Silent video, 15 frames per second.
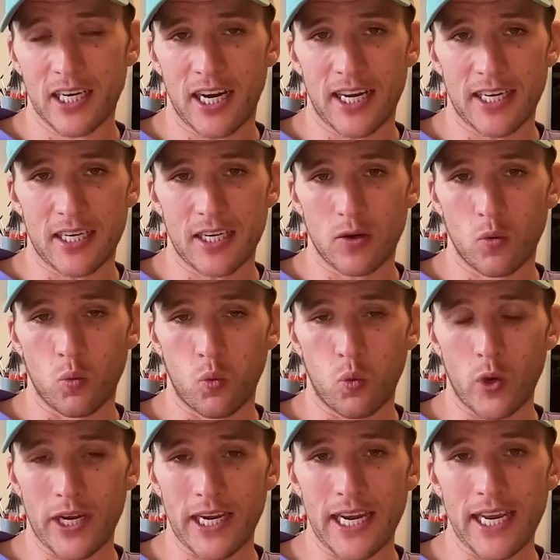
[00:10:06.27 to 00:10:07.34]
Like,
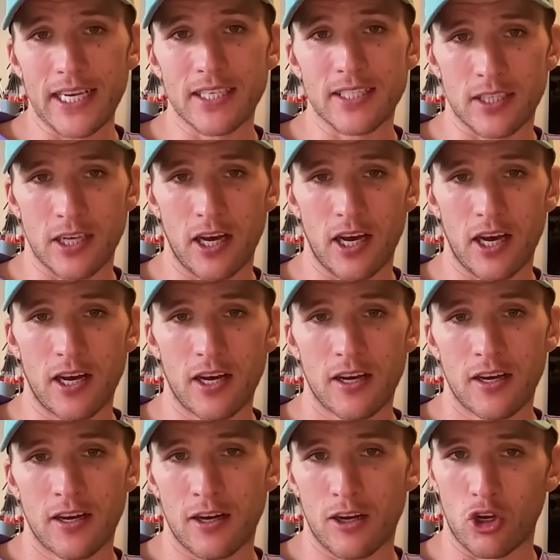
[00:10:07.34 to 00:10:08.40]
we need to
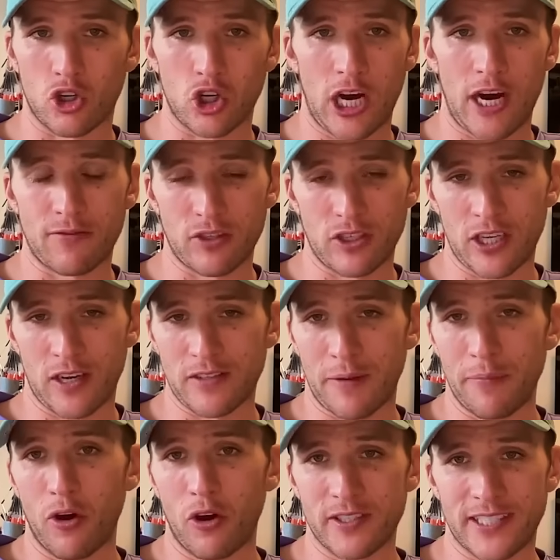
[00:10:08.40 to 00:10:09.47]
look after ourselves.
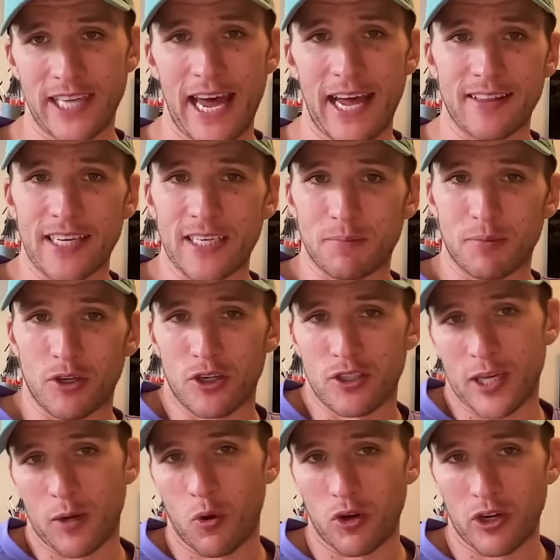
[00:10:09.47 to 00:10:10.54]
I'm not saying this
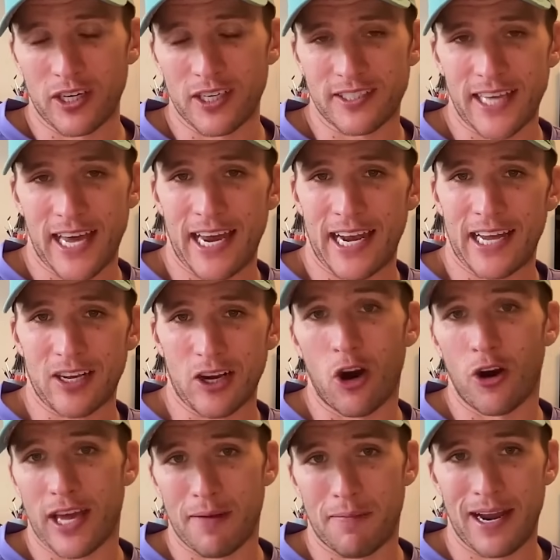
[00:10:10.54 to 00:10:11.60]
because I want you to say like, oh
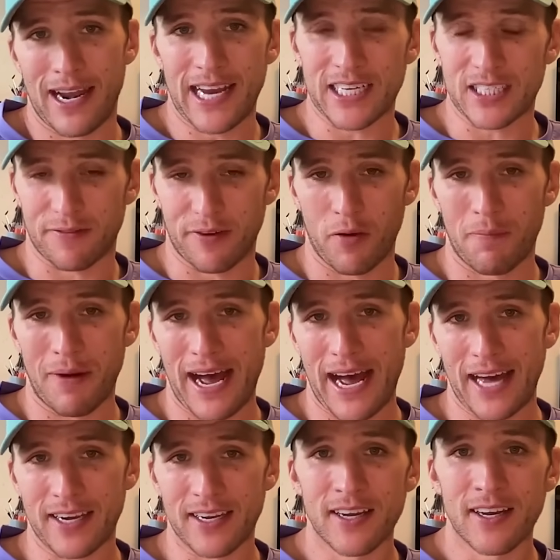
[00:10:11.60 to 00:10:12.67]
yeah, my legs feel
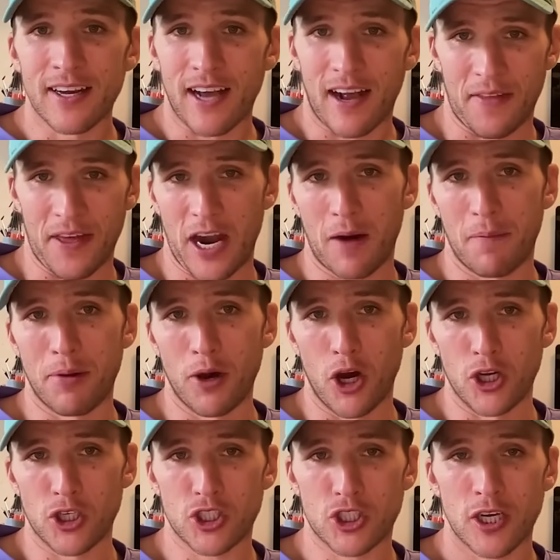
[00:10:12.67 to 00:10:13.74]
bad and then I'll
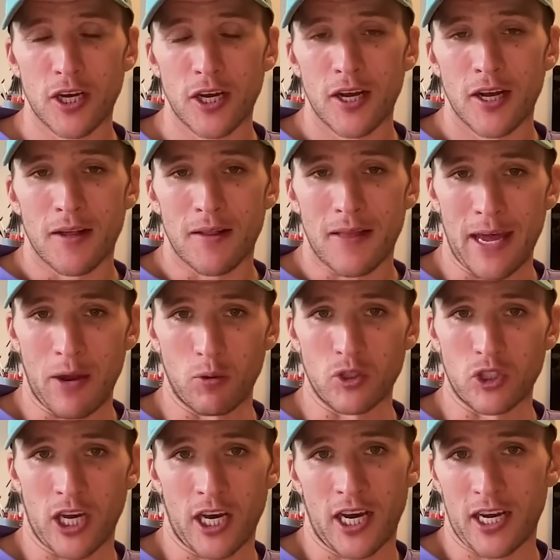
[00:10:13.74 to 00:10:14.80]
push. It
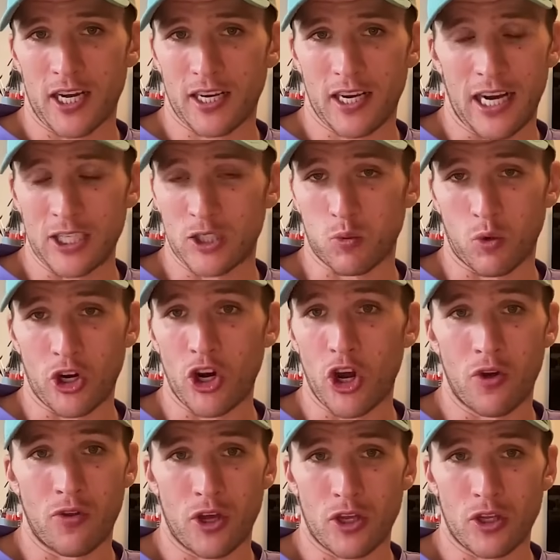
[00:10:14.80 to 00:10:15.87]
was I just want to
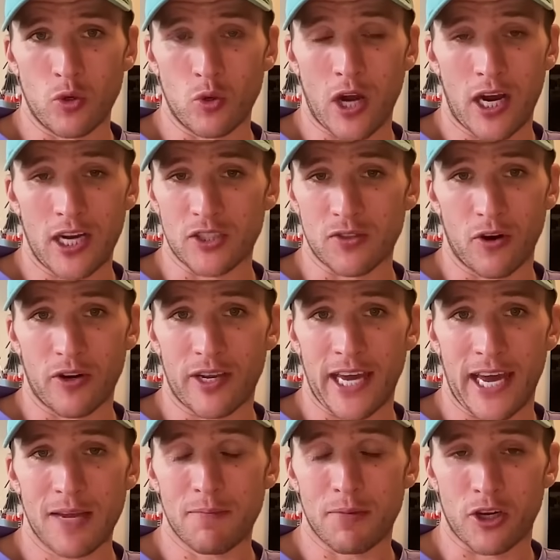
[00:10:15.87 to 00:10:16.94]
know that you guys are
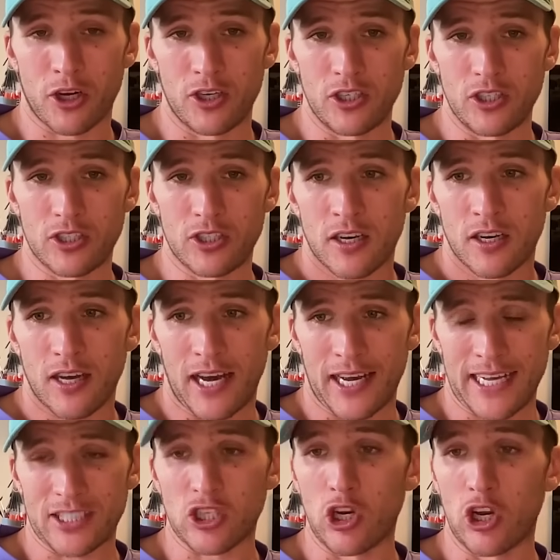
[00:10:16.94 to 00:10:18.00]
okay, because I
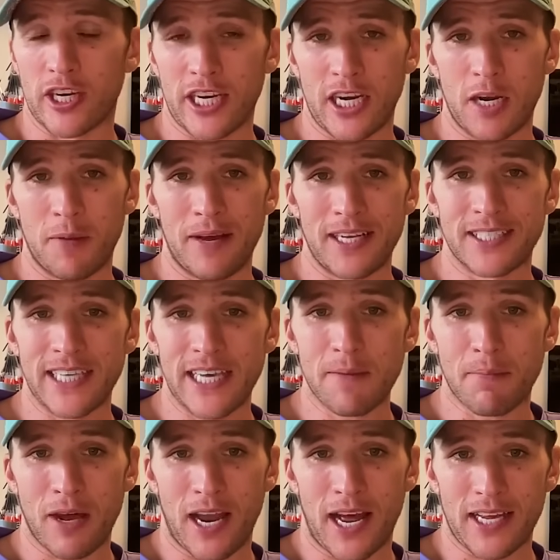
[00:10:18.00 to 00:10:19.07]
guess you look at it a bit
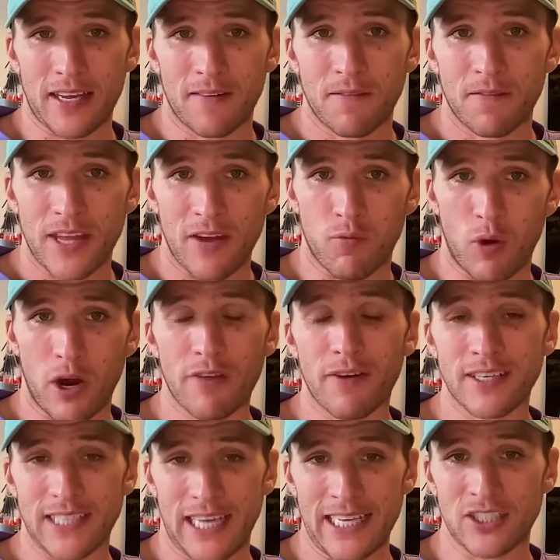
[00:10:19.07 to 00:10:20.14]
deeper. Like, if one of
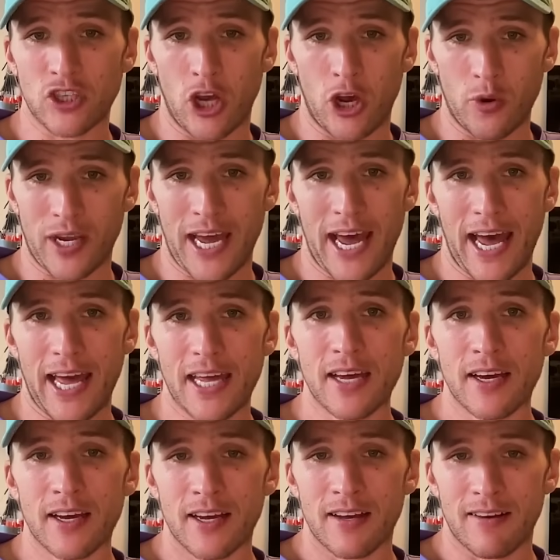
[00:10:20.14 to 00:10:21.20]
us isn't okay,
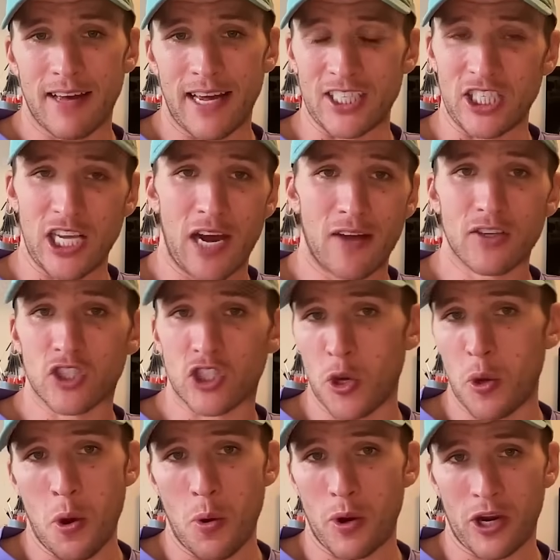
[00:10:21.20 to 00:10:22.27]
it's the other
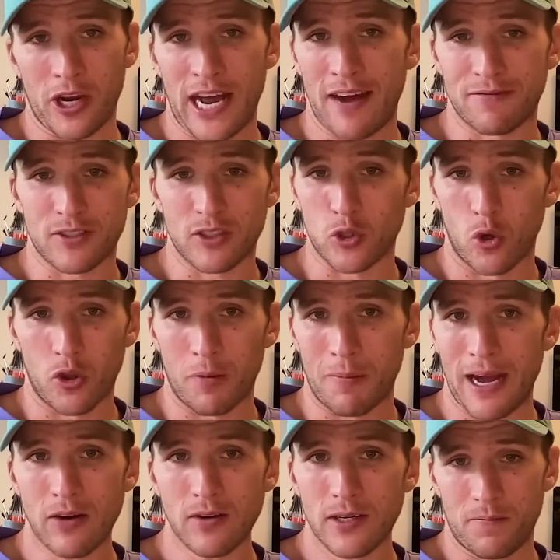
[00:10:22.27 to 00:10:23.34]
two who are going to have to sort them
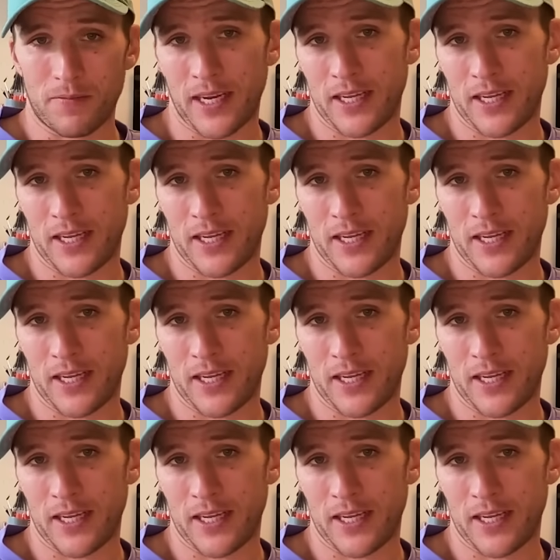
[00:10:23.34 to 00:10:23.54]
out.